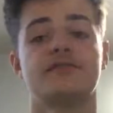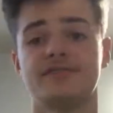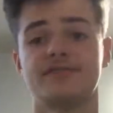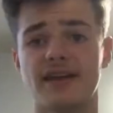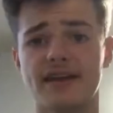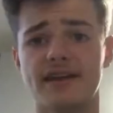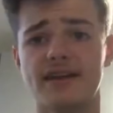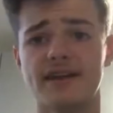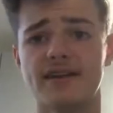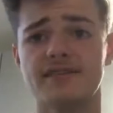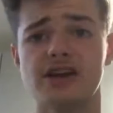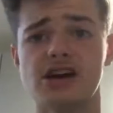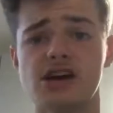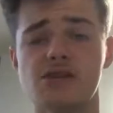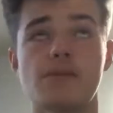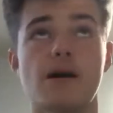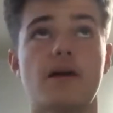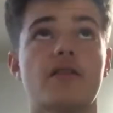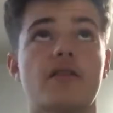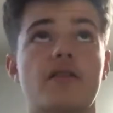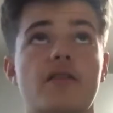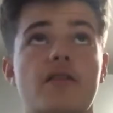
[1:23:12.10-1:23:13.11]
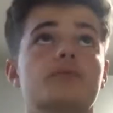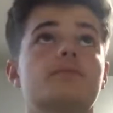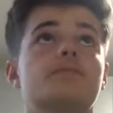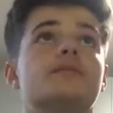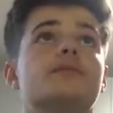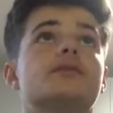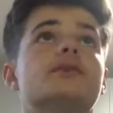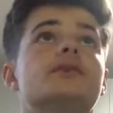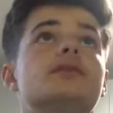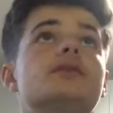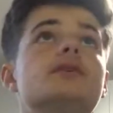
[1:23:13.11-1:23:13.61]
Taking his time about this one.
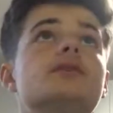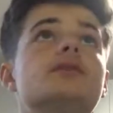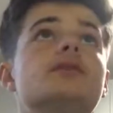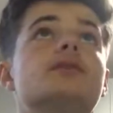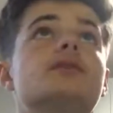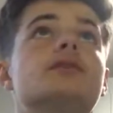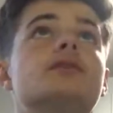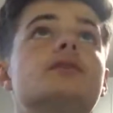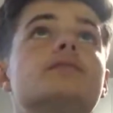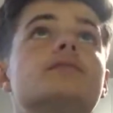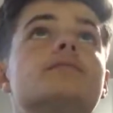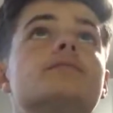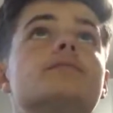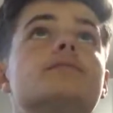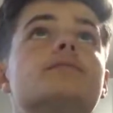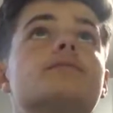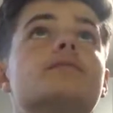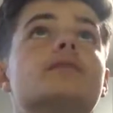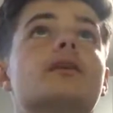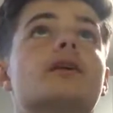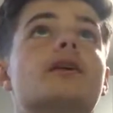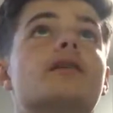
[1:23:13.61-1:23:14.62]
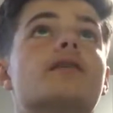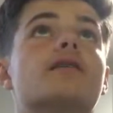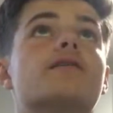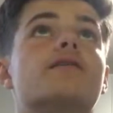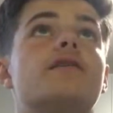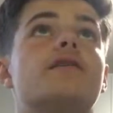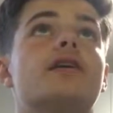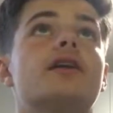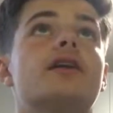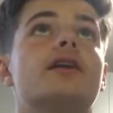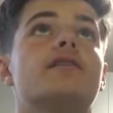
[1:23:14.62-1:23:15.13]

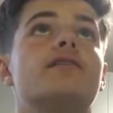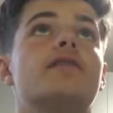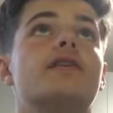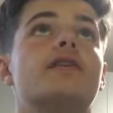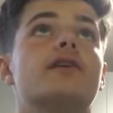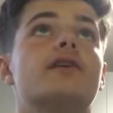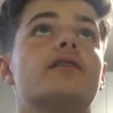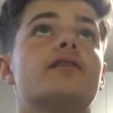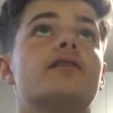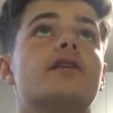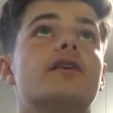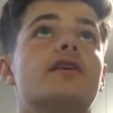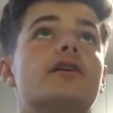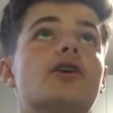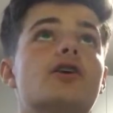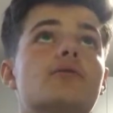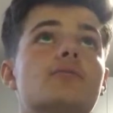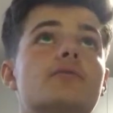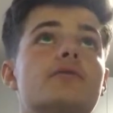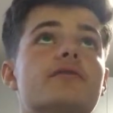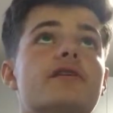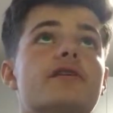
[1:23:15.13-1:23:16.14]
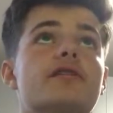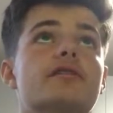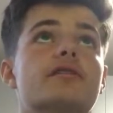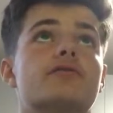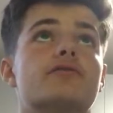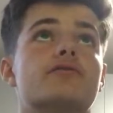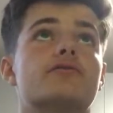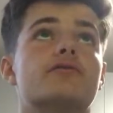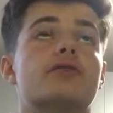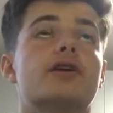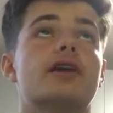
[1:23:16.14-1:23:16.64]
Finally finds Noma. It's
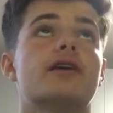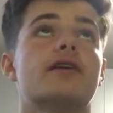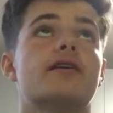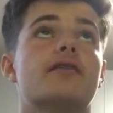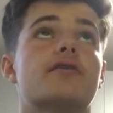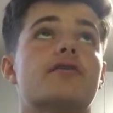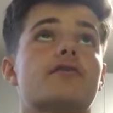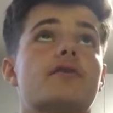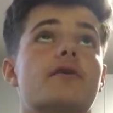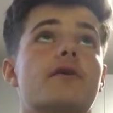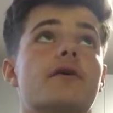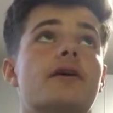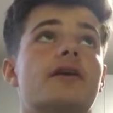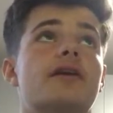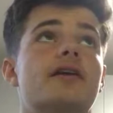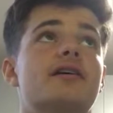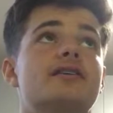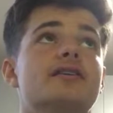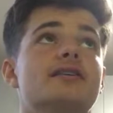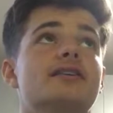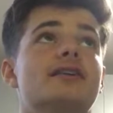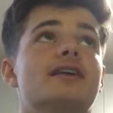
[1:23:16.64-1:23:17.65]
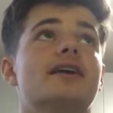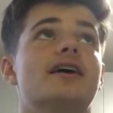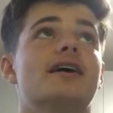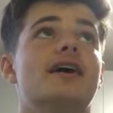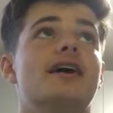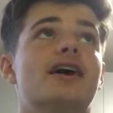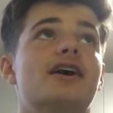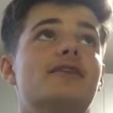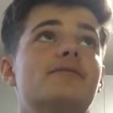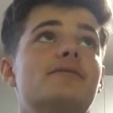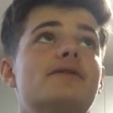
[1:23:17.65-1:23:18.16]
actually a really good throw-in.
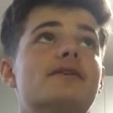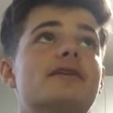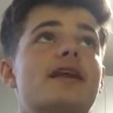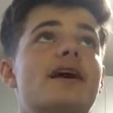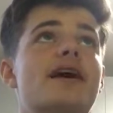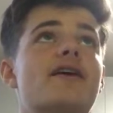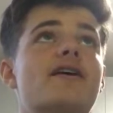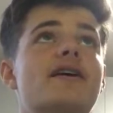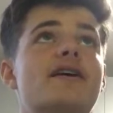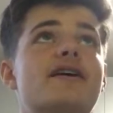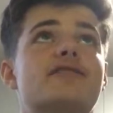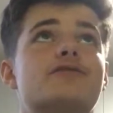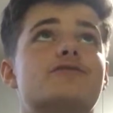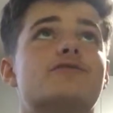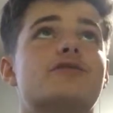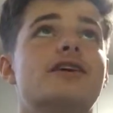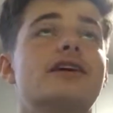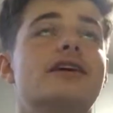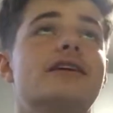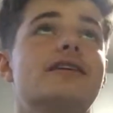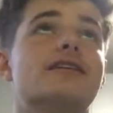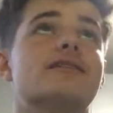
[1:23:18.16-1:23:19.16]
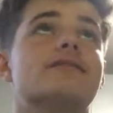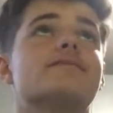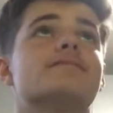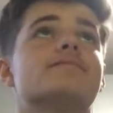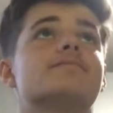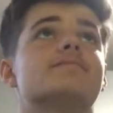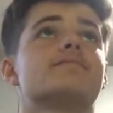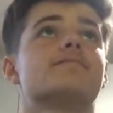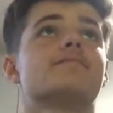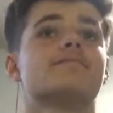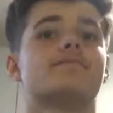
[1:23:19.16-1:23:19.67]
And now here's Reed
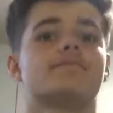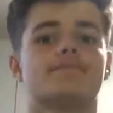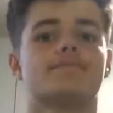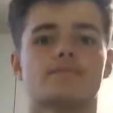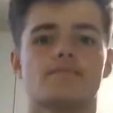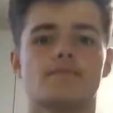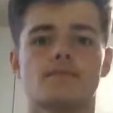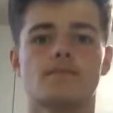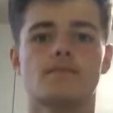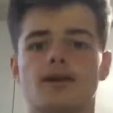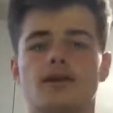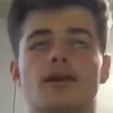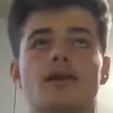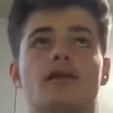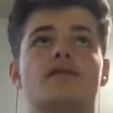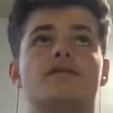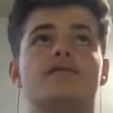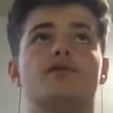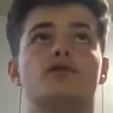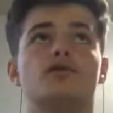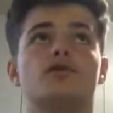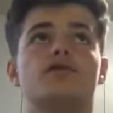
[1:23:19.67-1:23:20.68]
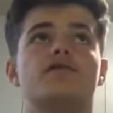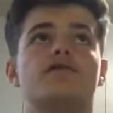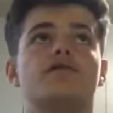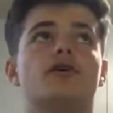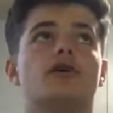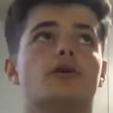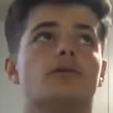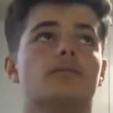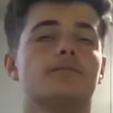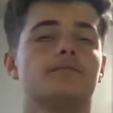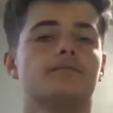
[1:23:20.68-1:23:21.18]
for
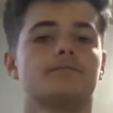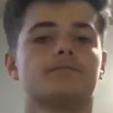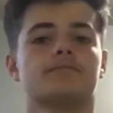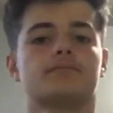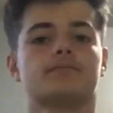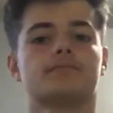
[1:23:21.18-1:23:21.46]
Fulham.